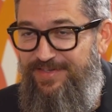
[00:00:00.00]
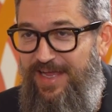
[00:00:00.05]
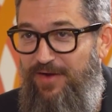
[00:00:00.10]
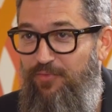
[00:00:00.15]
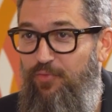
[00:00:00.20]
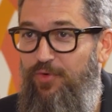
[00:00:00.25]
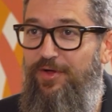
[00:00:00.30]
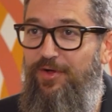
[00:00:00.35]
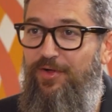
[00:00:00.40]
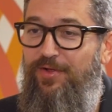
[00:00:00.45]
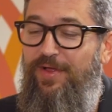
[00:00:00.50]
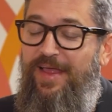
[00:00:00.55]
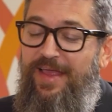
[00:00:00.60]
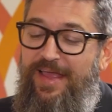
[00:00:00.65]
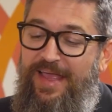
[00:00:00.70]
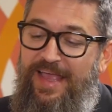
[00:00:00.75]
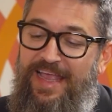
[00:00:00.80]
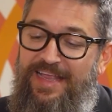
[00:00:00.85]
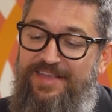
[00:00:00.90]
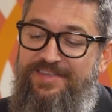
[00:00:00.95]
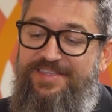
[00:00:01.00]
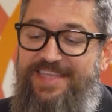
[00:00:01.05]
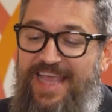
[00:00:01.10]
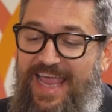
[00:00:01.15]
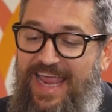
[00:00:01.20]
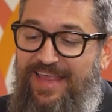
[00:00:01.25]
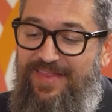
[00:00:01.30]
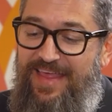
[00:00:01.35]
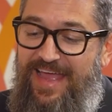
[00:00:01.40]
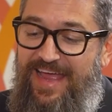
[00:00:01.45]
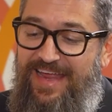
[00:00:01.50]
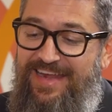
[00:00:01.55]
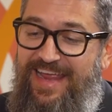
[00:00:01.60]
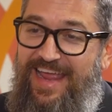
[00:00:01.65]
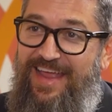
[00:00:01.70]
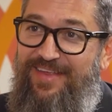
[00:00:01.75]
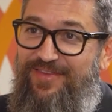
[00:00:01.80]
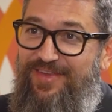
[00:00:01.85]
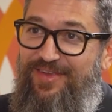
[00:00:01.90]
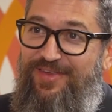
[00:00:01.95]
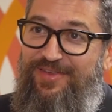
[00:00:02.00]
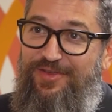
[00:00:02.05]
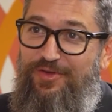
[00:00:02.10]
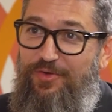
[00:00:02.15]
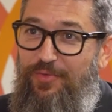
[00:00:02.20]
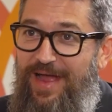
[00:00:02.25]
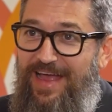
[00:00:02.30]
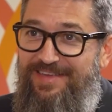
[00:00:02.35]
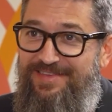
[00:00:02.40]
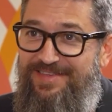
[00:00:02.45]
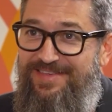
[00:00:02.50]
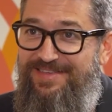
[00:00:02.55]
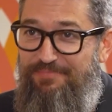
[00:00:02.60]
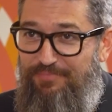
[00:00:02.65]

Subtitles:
I will say that as a U.S.